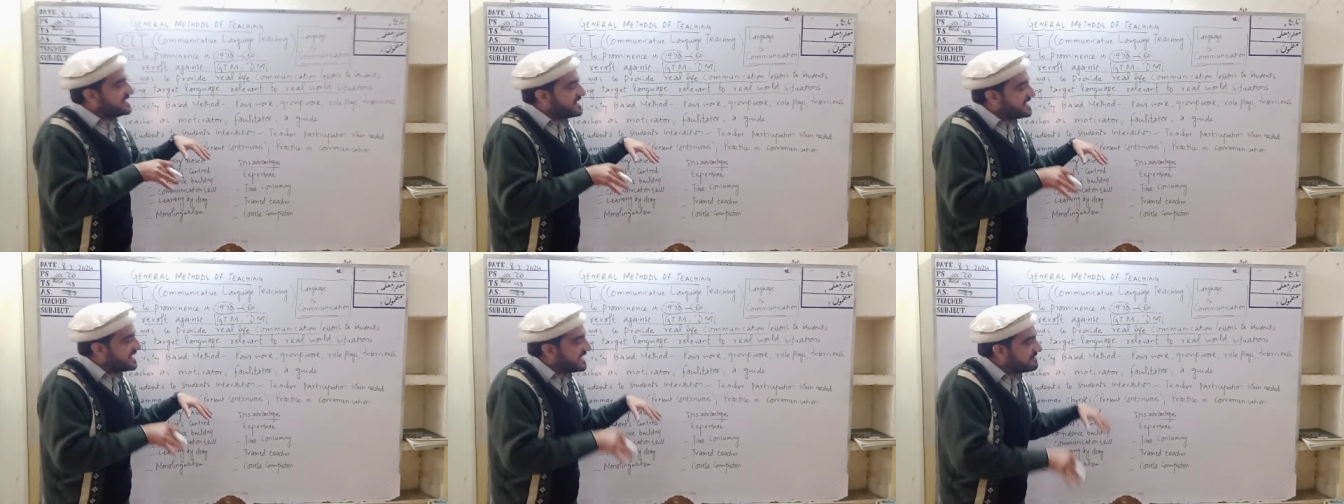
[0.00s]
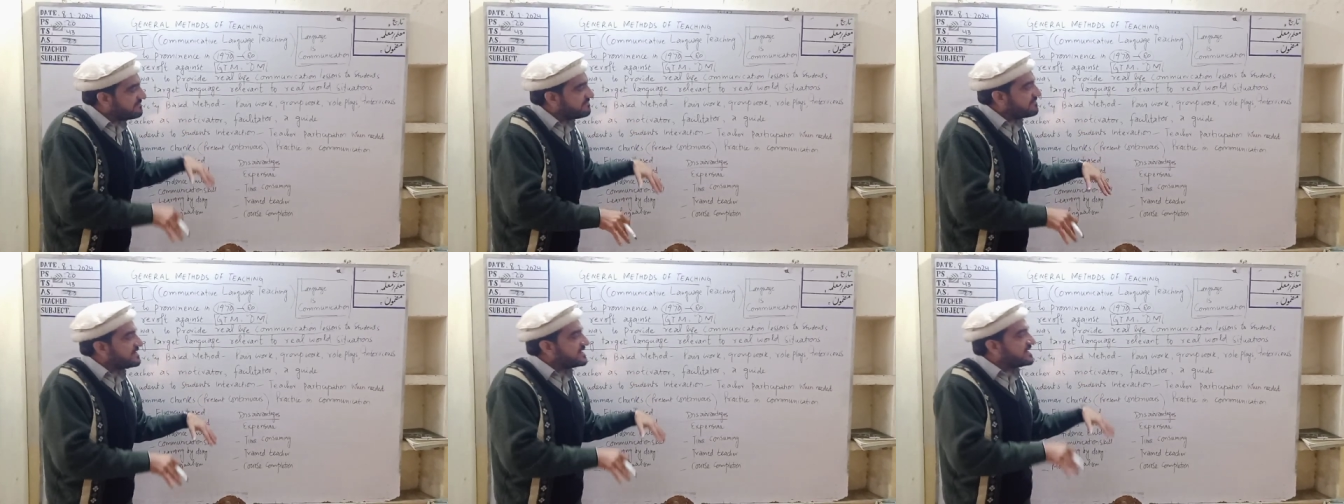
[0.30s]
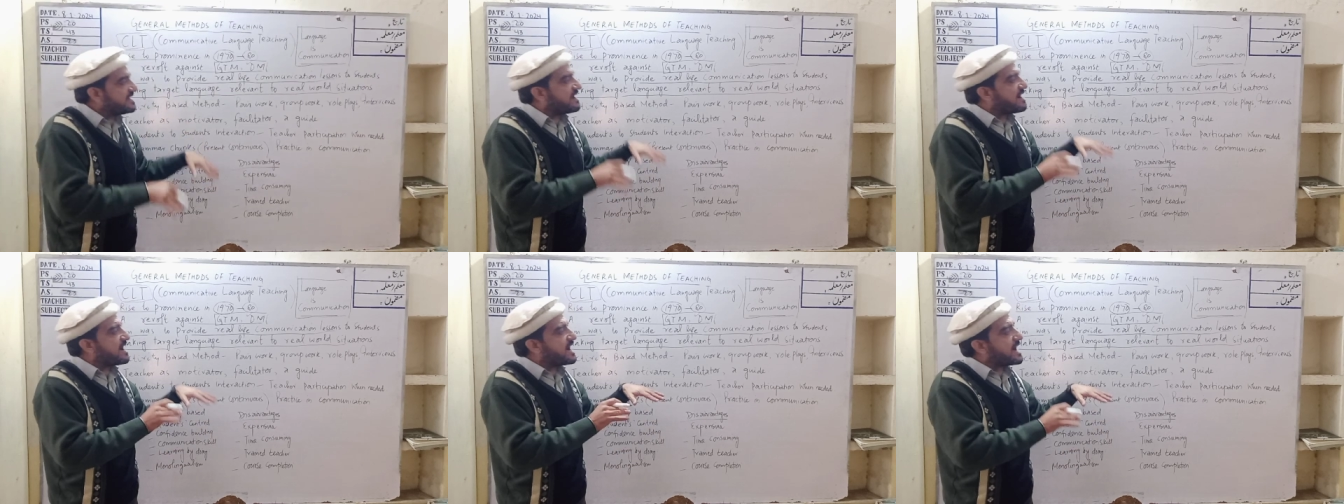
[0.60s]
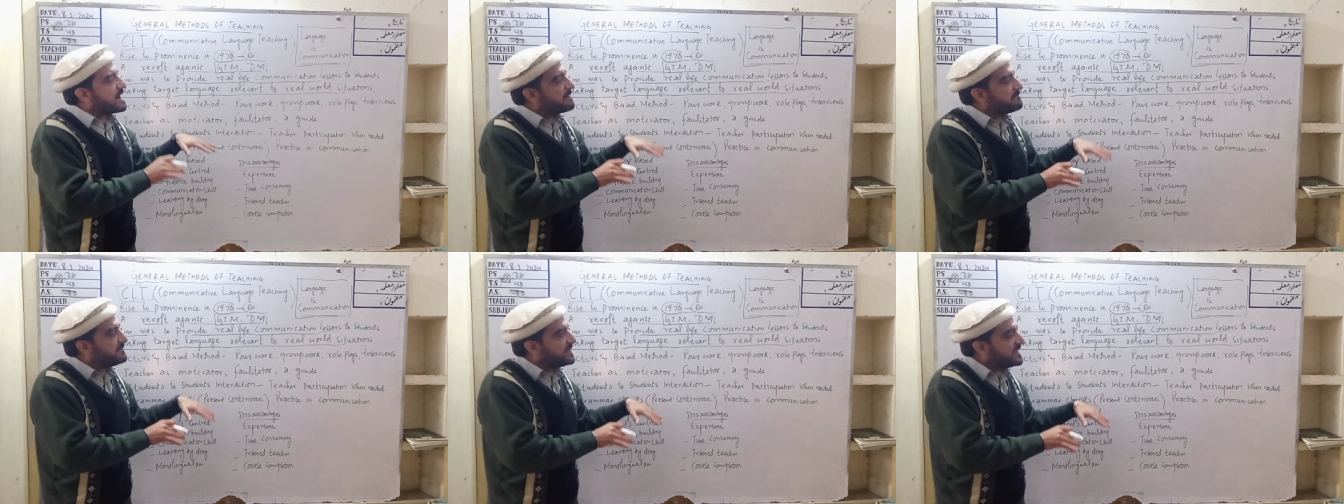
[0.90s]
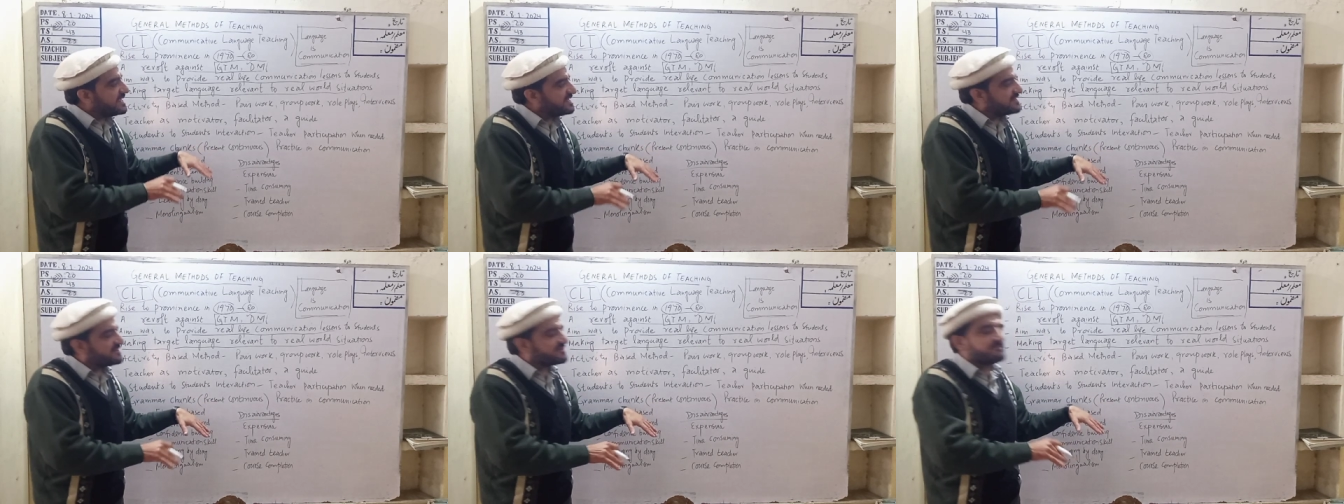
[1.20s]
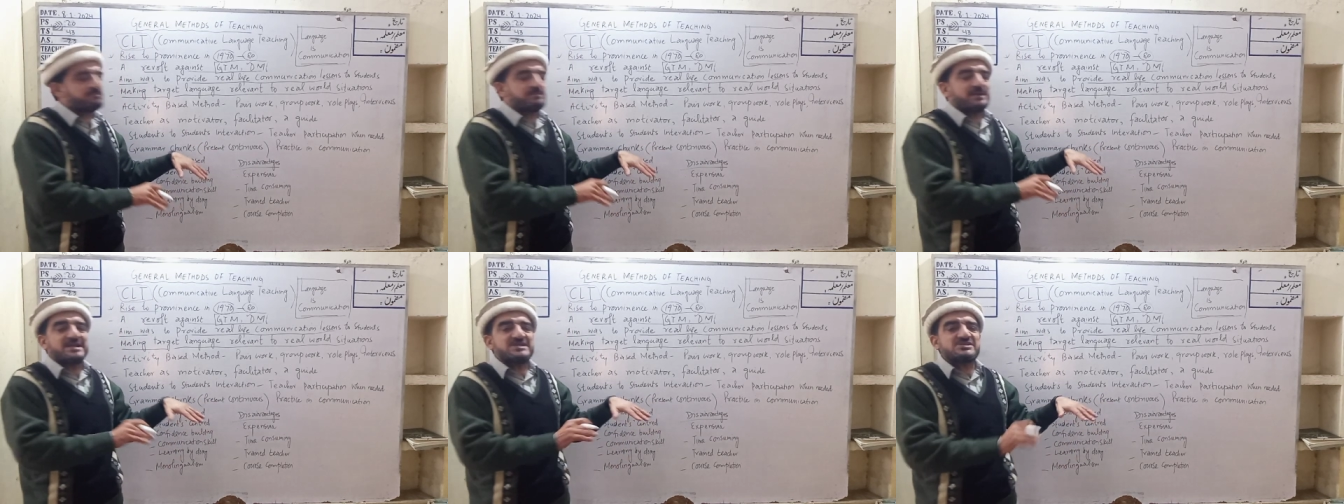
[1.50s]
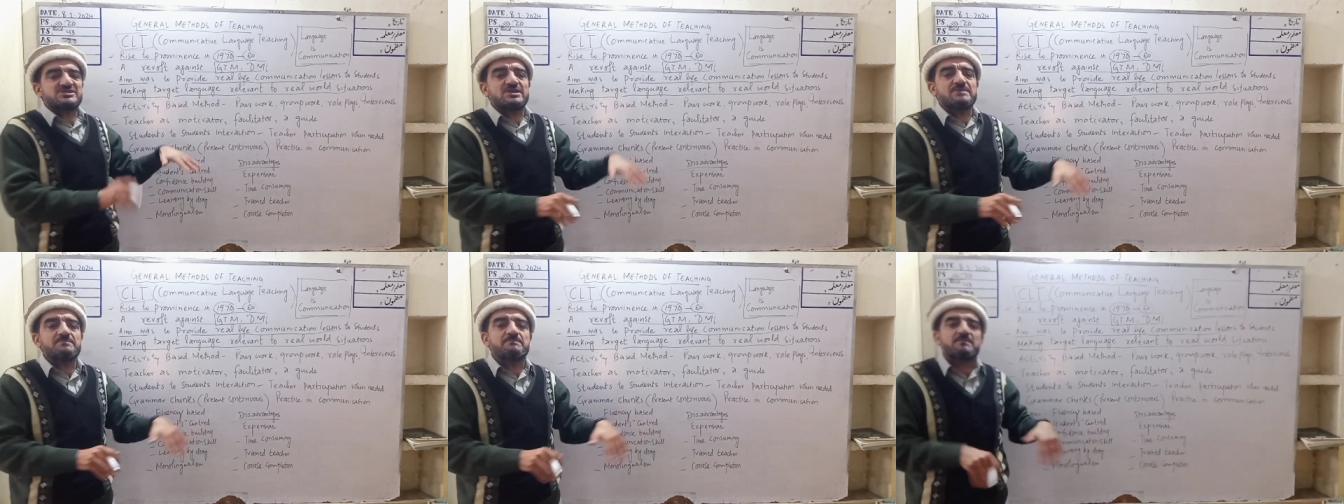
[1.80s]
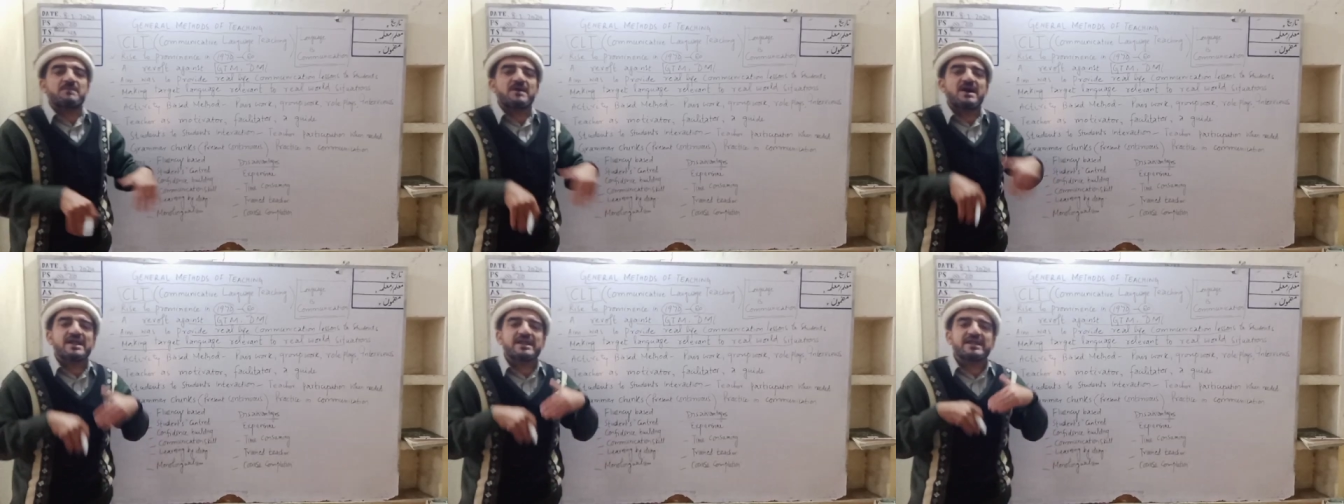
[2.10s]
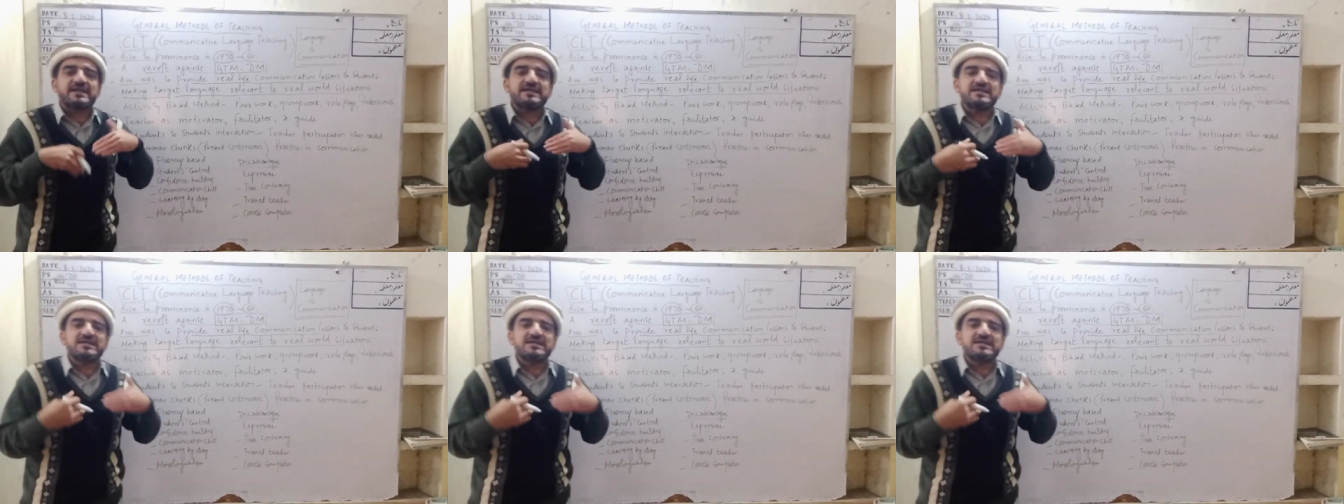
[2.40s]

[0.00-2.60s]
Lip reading: level of expression for